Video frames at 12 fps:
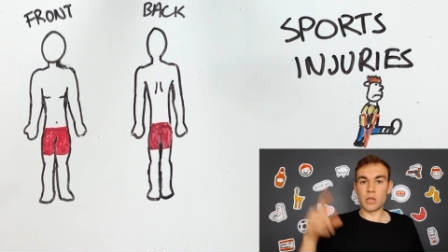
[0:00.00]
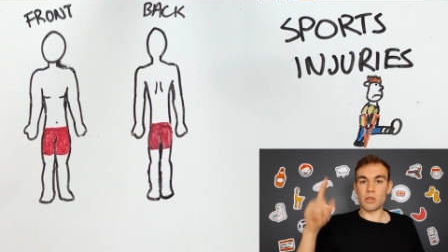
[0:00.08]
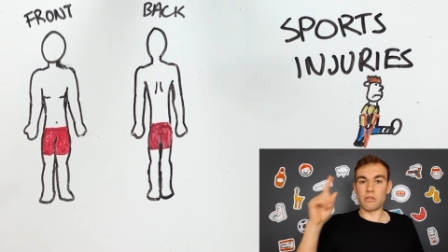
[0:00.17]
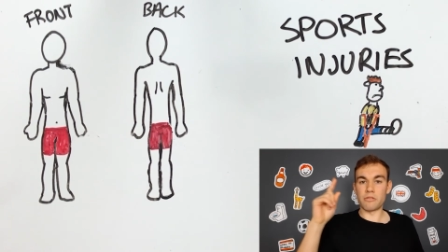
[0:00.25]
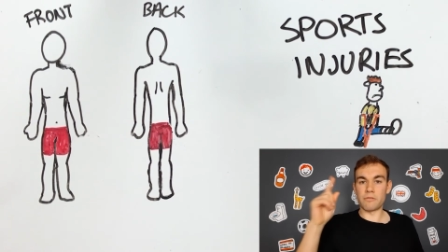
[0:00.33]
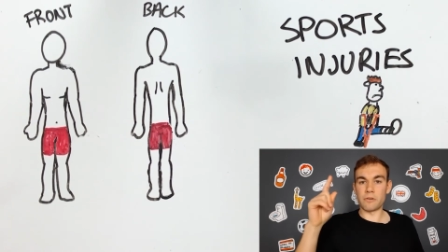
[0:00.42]

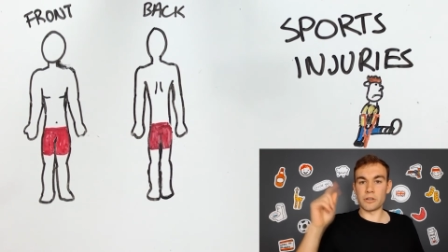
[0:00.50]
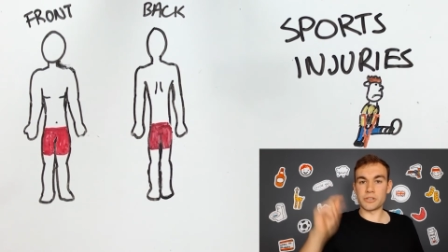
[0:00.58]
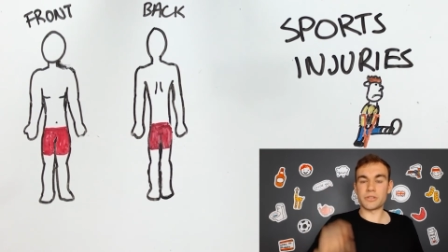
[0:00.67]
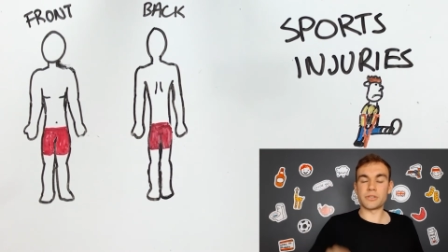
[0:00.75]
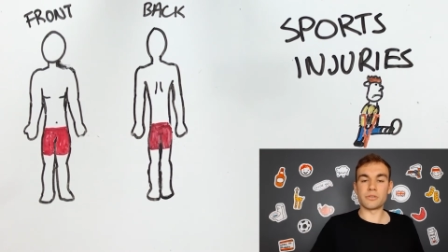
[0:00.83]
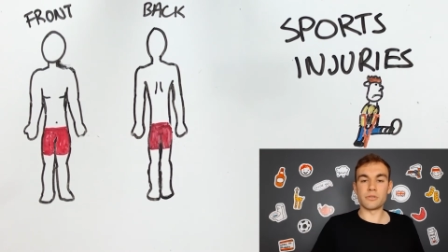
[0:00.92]
The
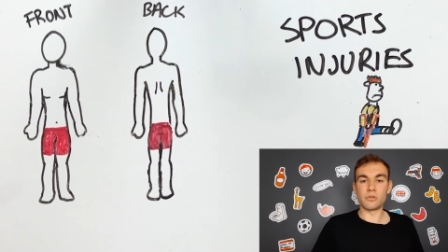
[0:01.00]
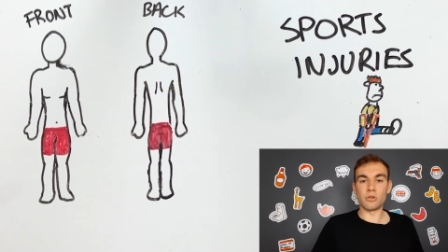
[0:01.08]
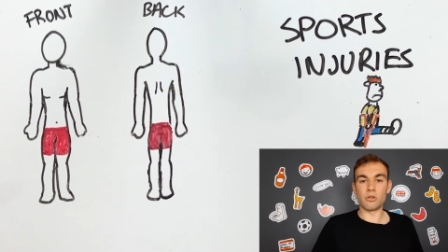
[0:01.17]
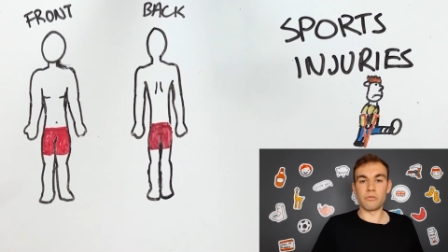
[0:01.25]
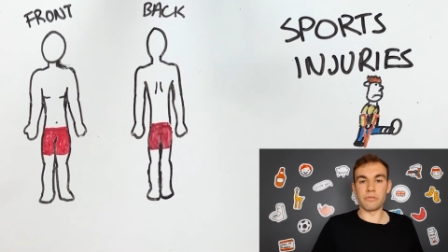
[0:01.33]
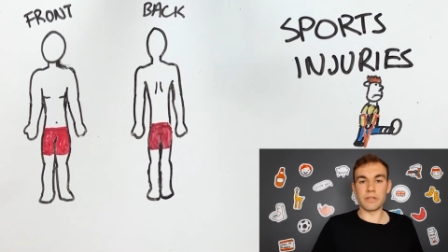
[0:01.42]
first
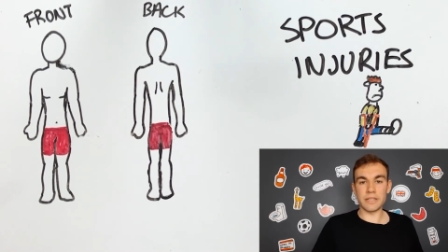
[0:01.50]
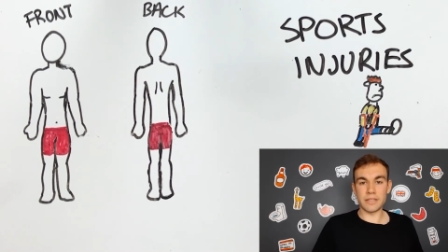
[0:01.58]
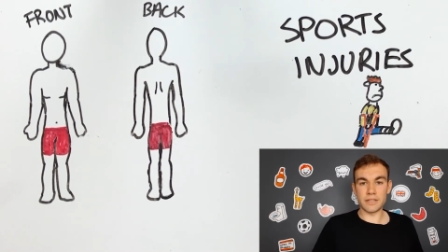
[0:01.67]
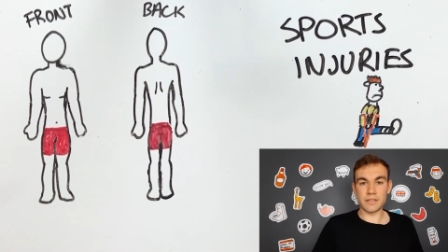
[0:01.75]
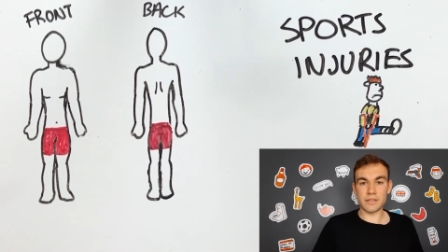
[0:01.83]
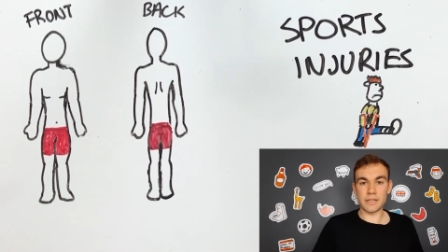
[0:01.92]
of
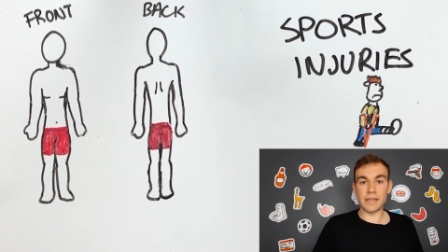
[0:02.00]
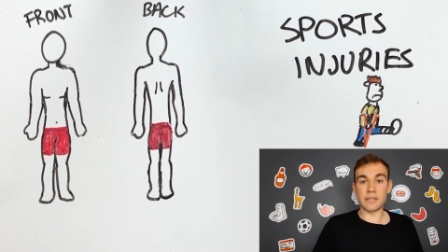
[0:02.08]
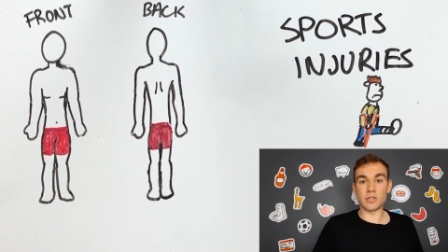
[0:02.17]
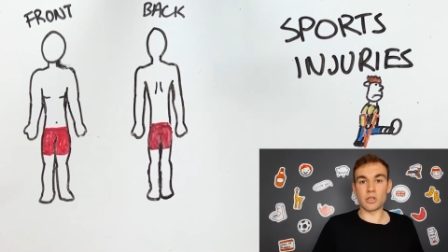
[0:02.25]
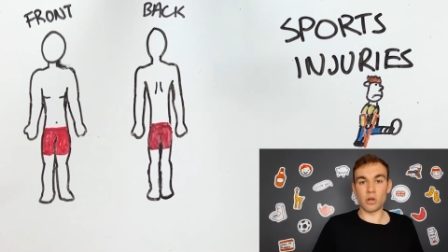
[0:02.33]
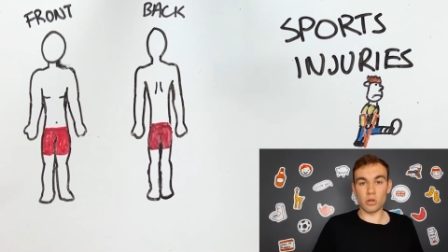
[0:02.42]
these
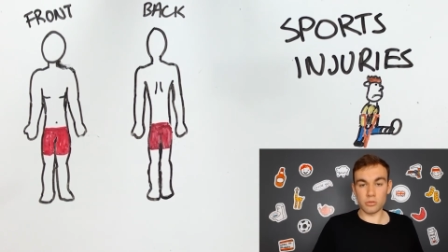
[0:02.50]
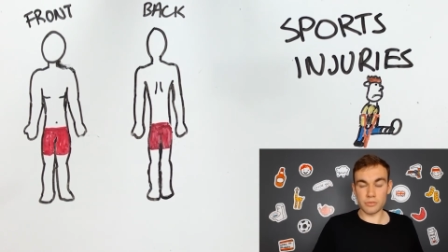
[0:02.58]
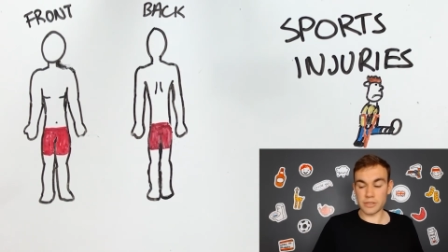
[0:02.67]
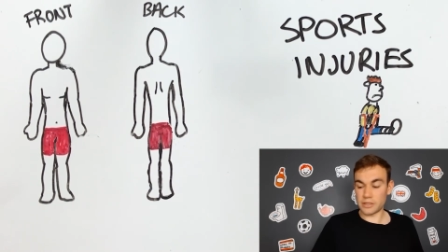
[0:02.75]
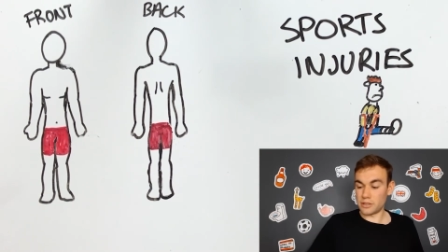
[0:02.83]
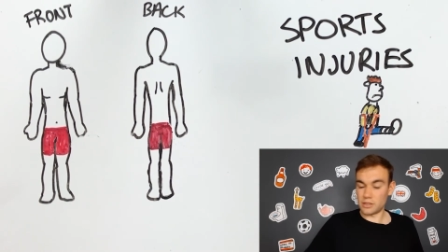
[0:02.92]
is called
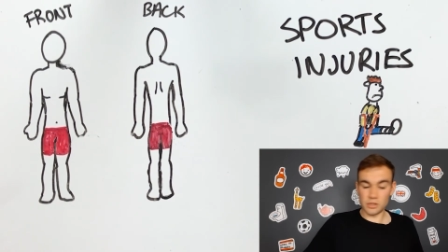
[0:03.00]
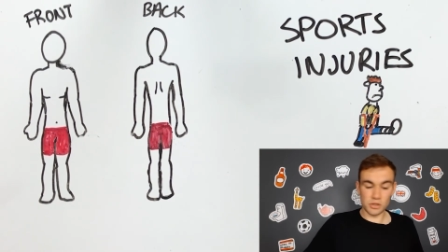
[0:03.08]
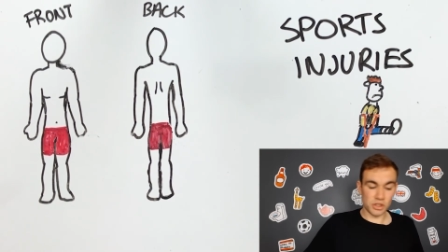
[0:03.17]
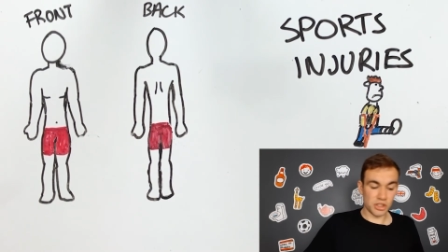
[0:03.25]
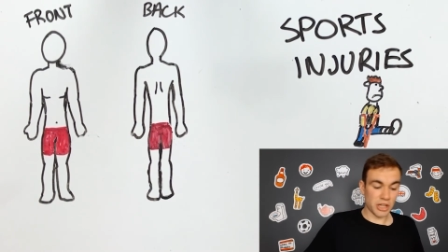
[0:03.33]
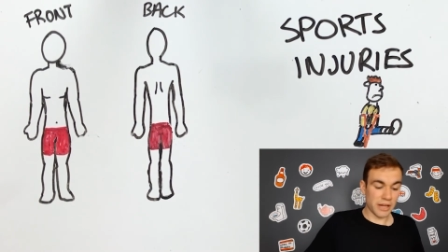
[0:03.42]

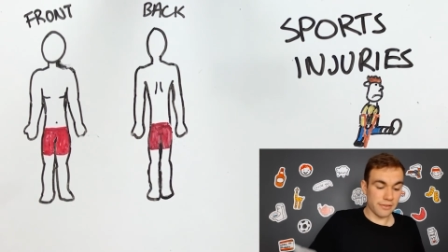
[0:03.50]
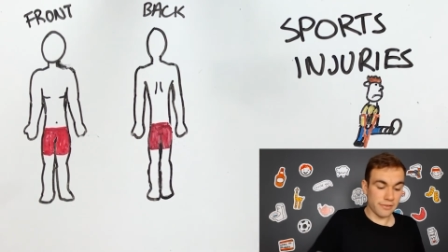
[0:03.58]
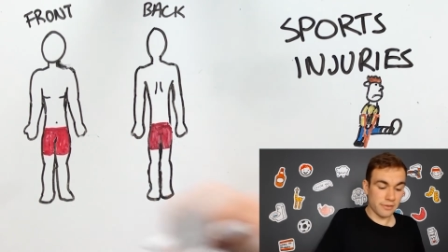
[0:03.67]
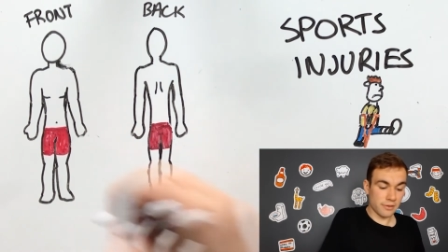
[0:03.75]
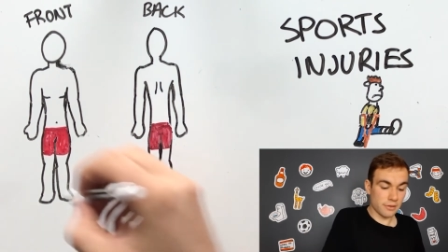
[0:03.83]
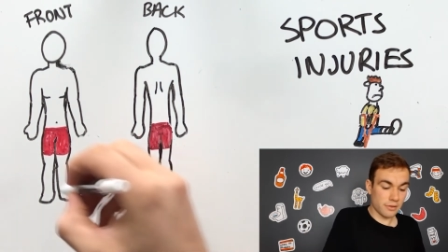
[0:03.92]
shin